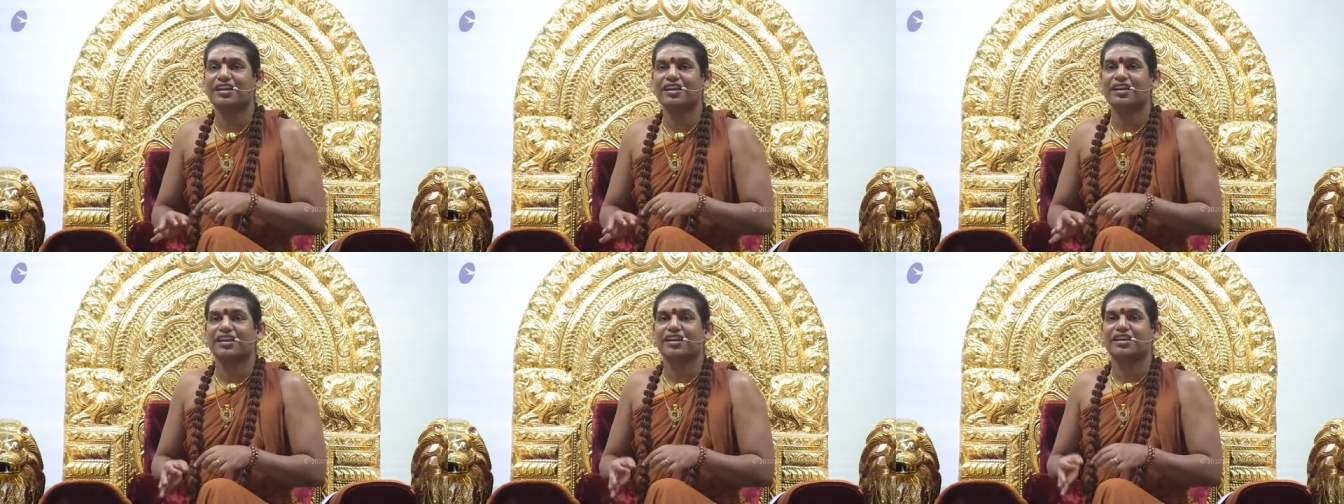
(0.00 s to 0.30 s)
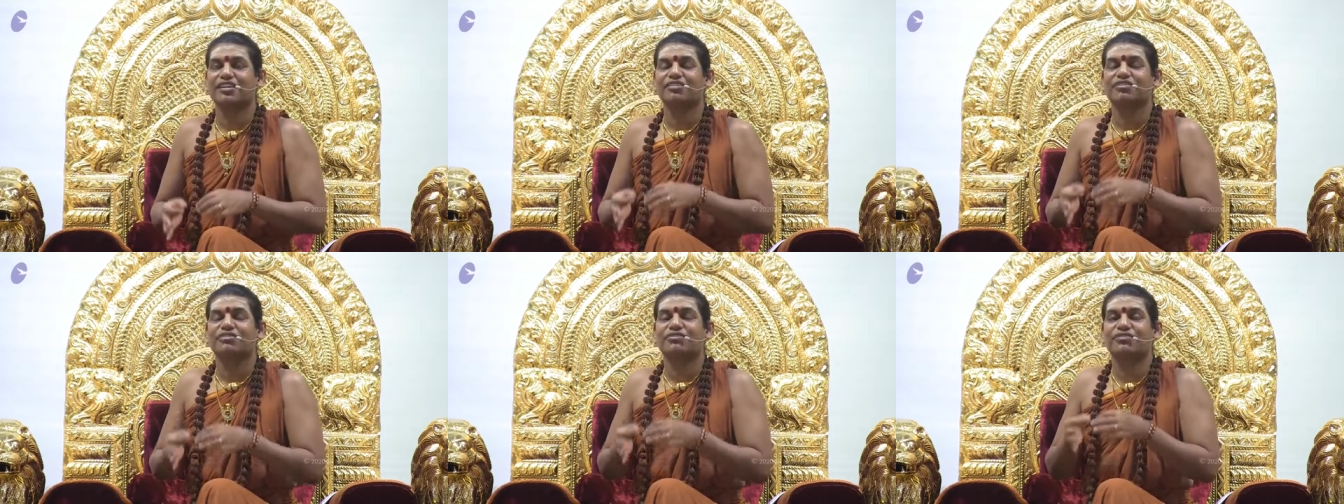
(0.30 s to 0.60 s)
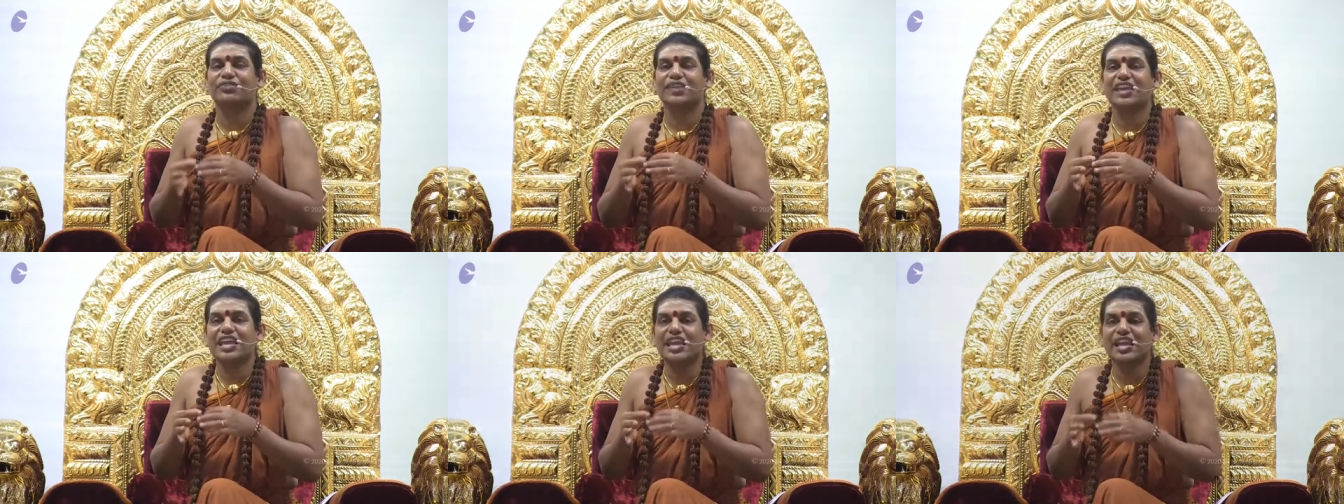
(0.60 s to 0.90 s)

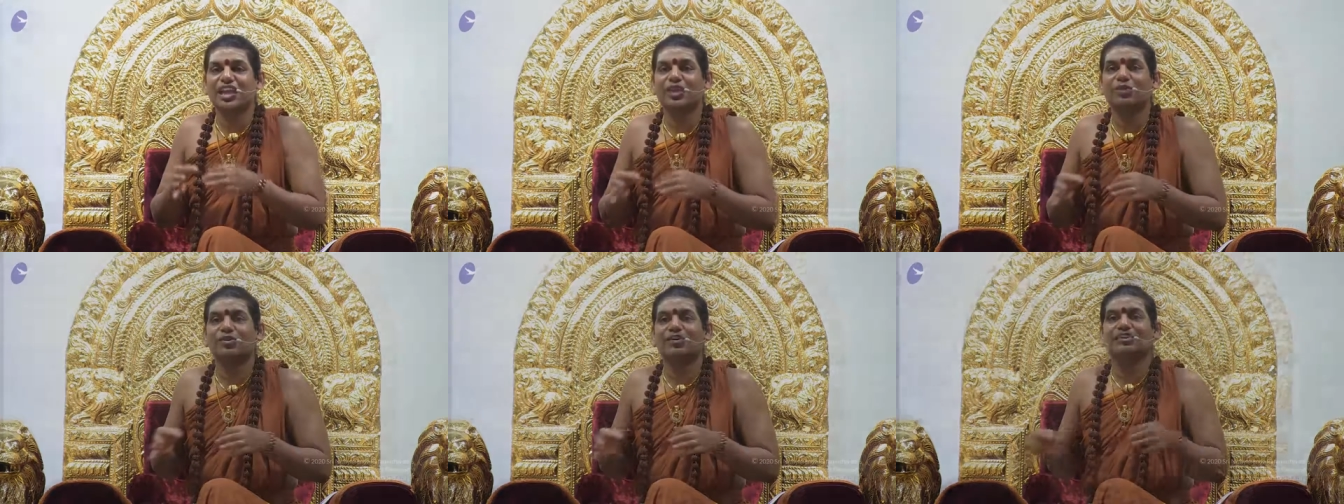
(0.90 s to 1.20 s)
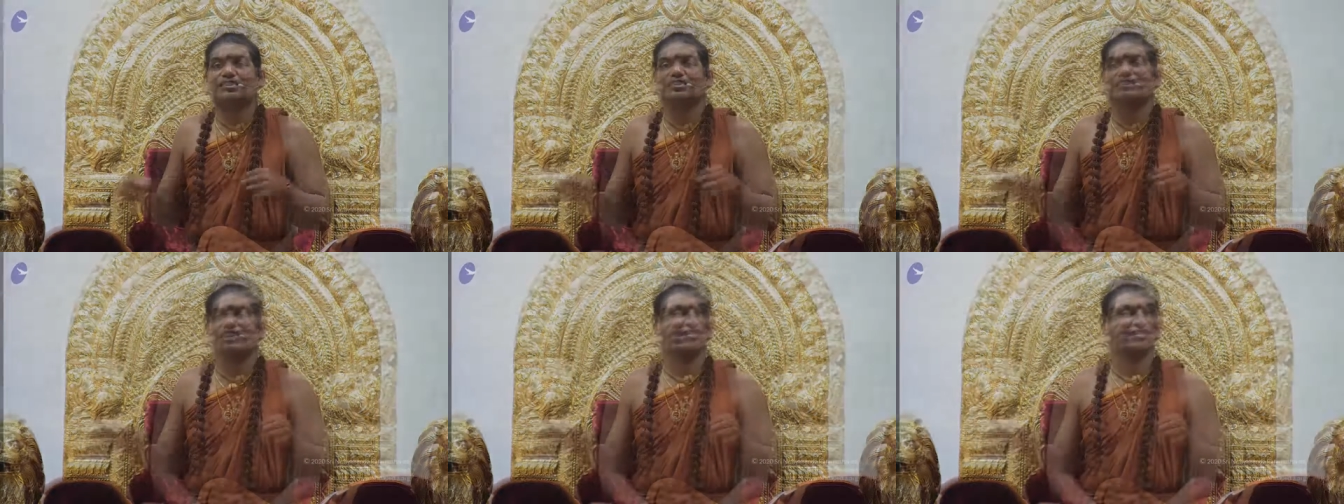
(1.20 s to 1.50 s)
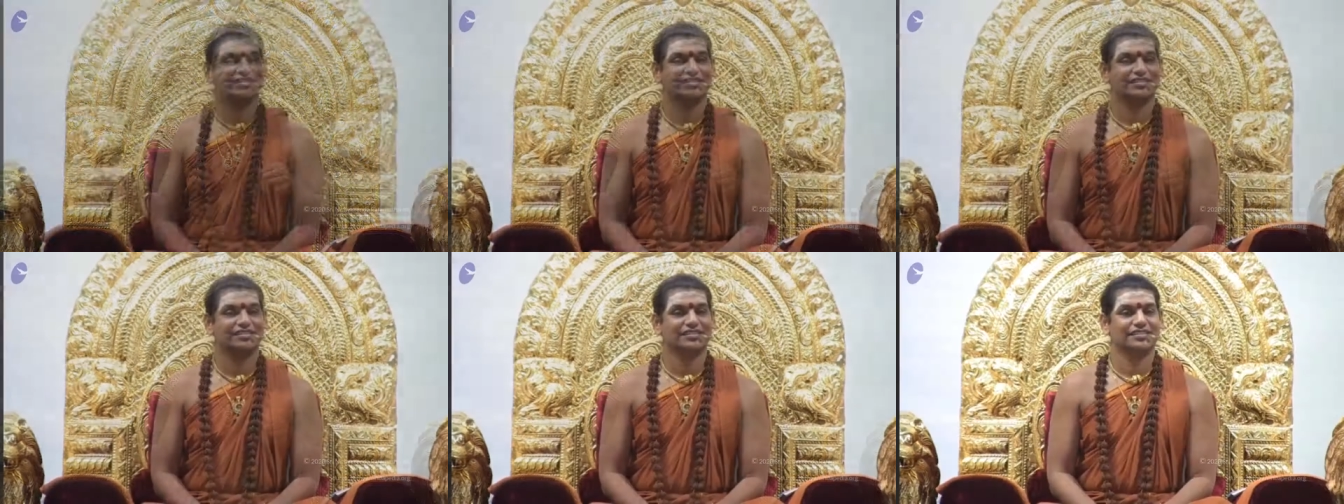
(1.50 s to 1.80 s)
freeing yourself
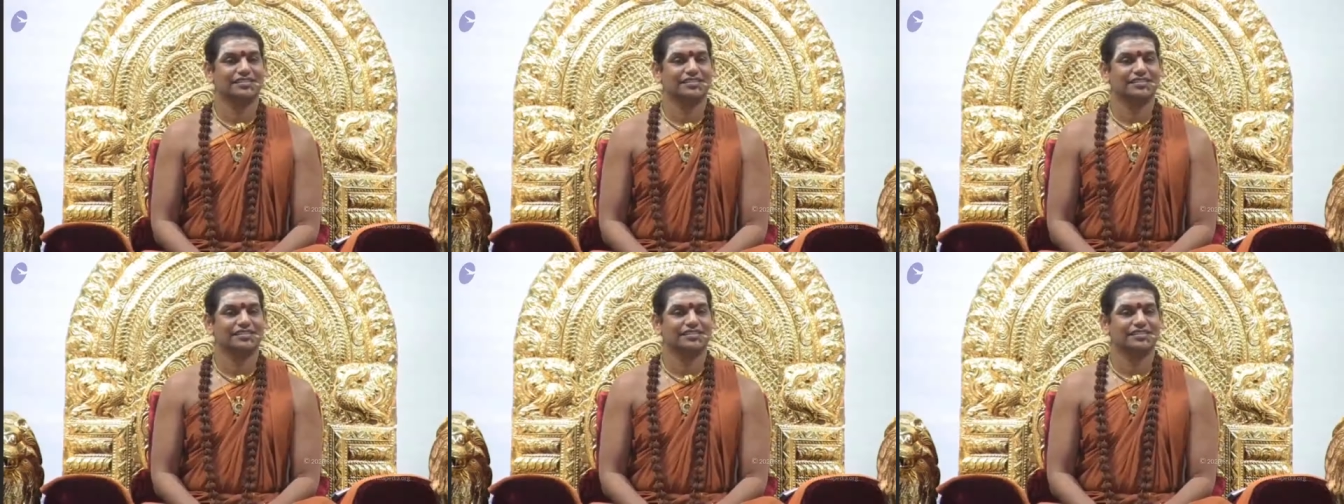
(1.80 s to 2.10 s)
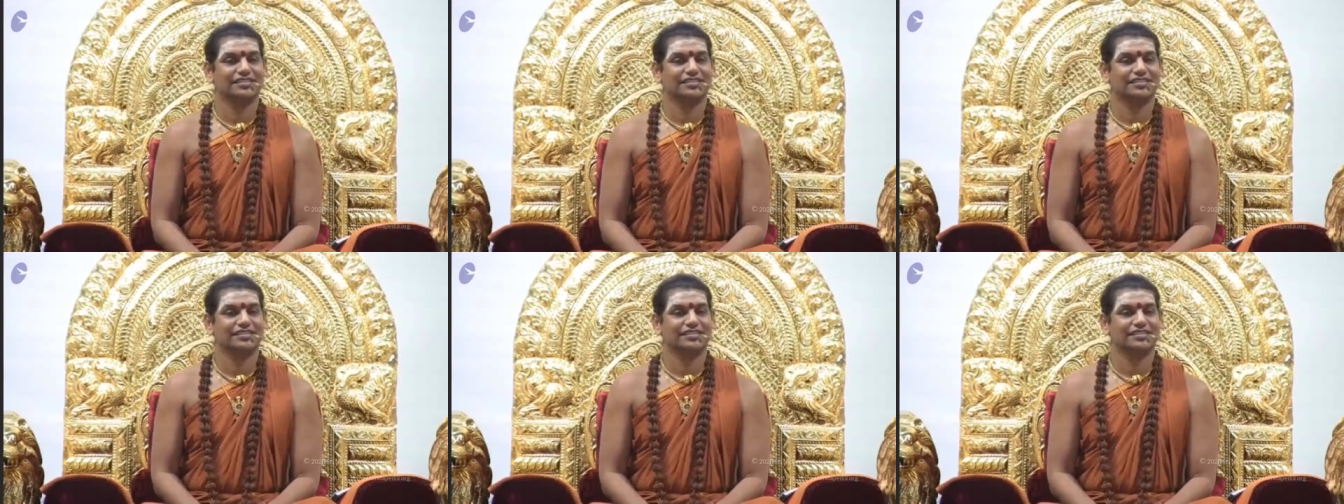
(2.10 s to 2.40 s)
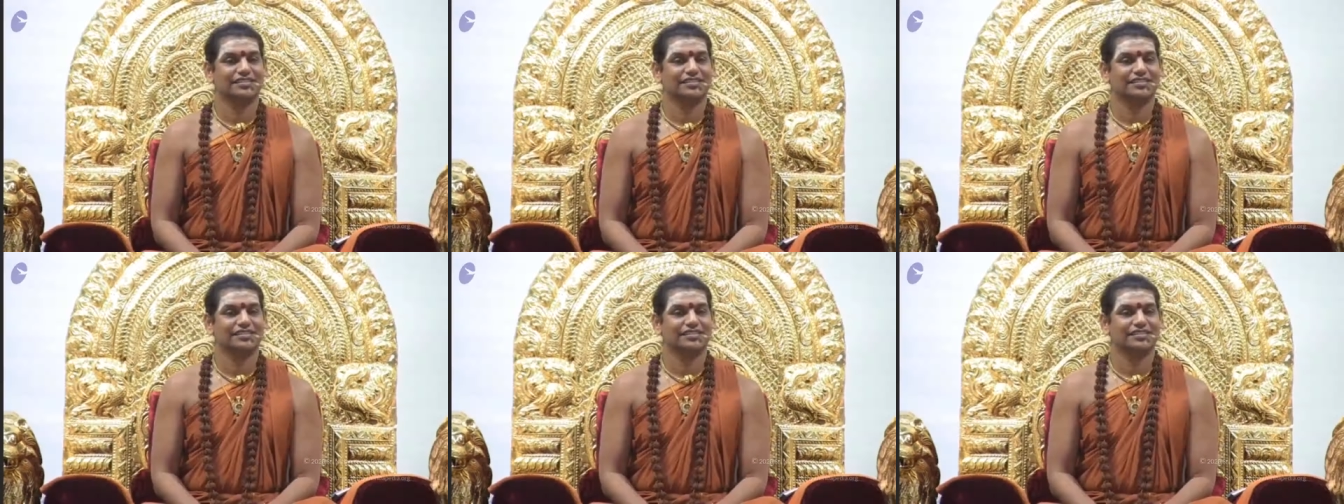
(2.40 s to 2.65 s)
from that commitment.